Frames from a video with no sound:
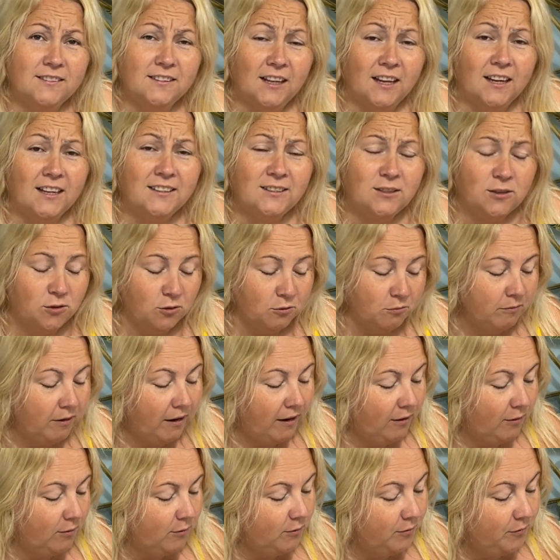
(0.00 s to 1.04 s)
That is a thumbnail.
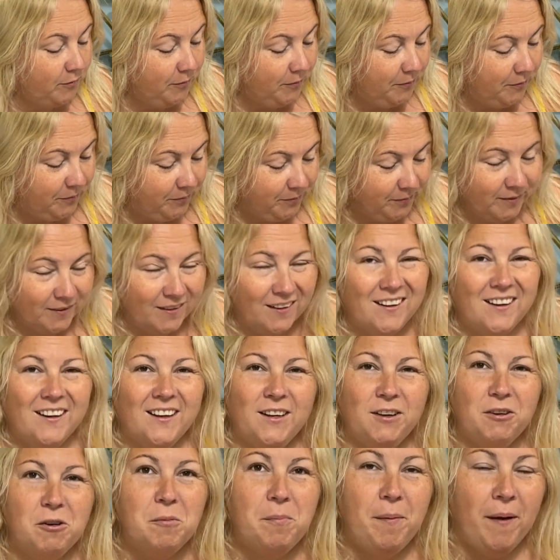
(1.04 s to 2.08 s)

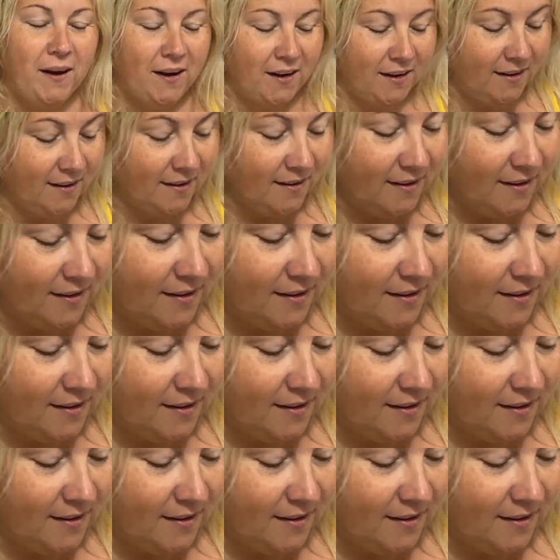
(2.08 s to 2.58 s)
You're a pain.